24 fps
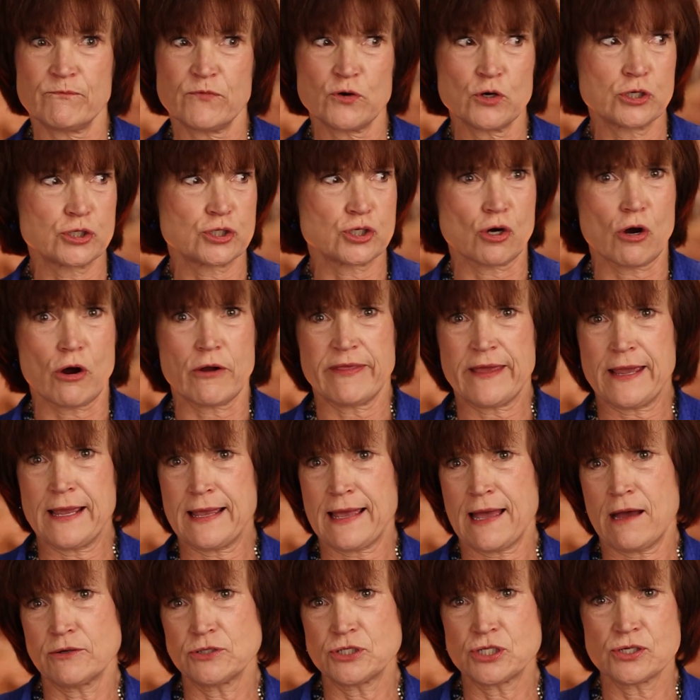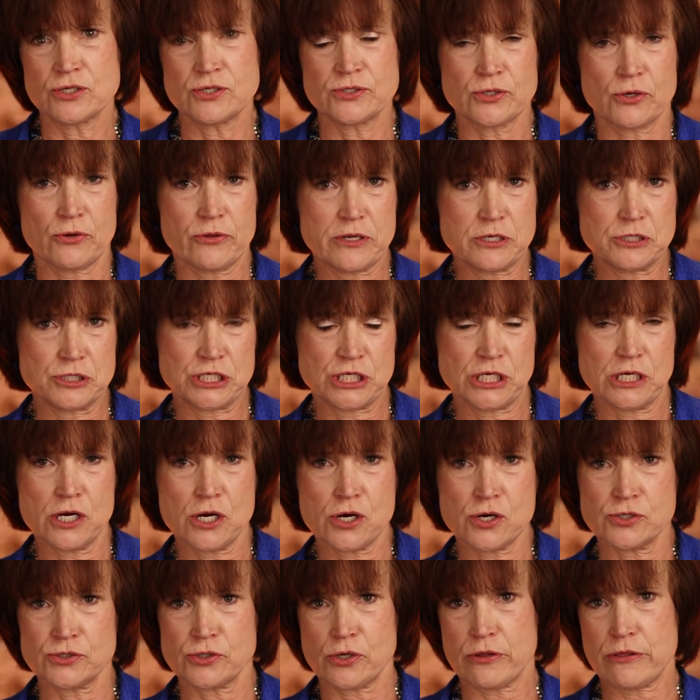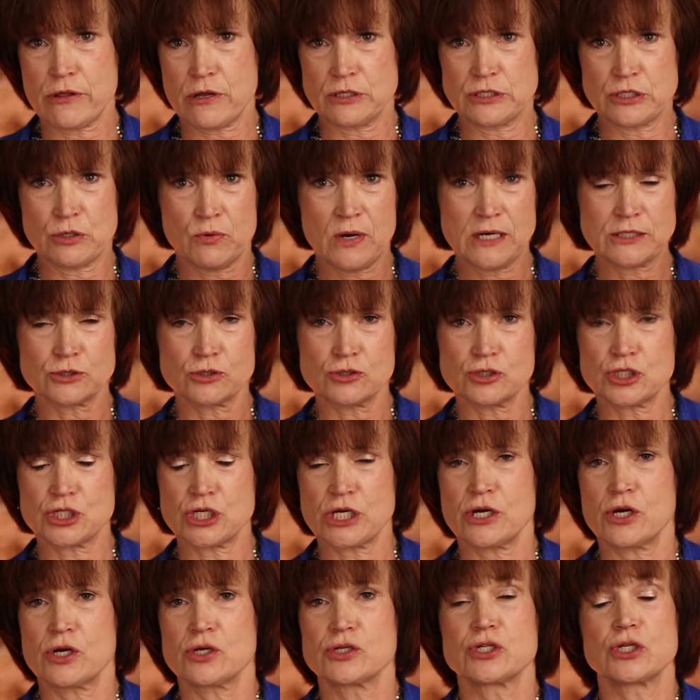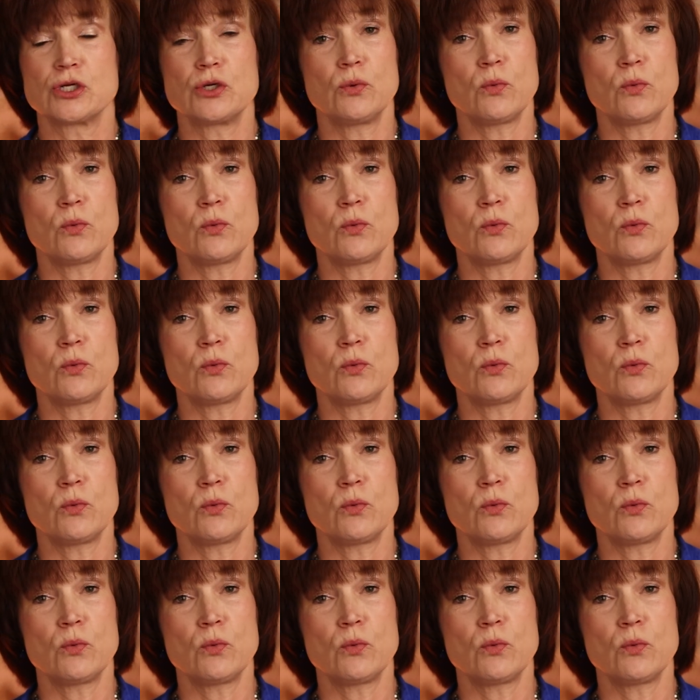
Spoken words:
Are they couches? Are they chairs? Are they director chairs?